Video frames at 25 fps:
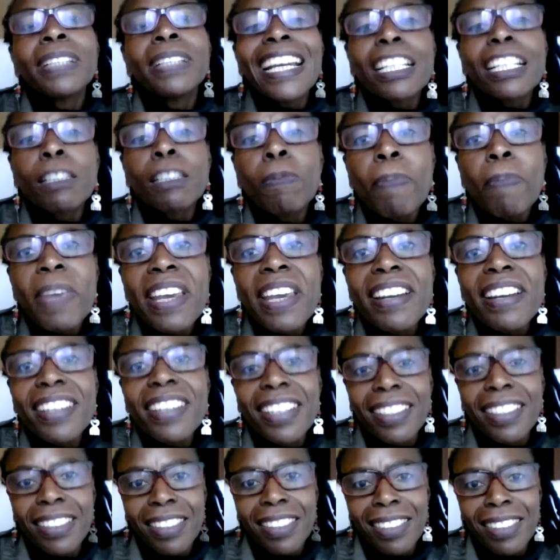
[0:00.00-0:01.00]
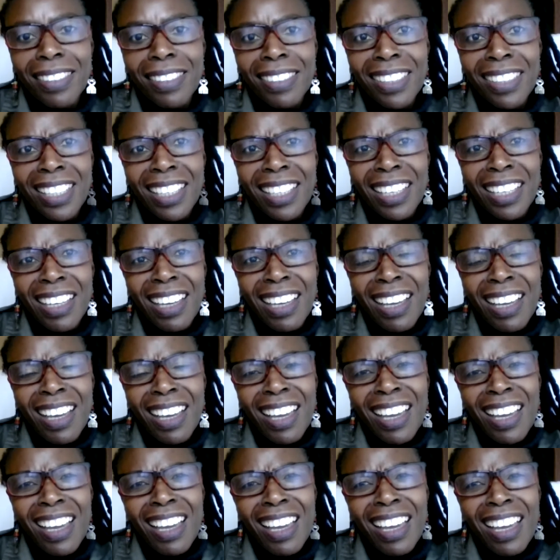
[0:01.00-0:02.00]
experience.
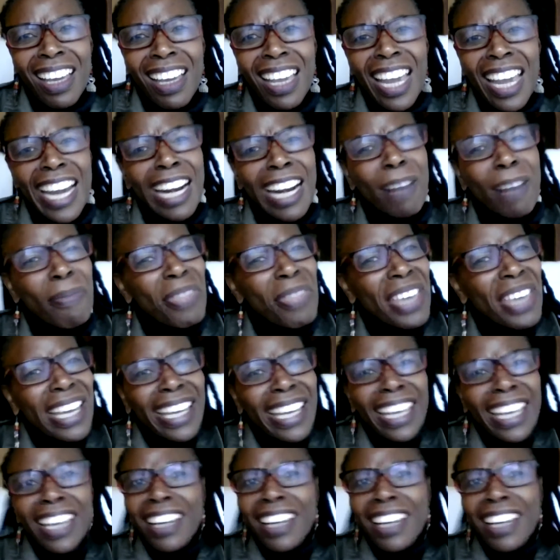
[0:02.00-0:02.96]
And I'm thinking,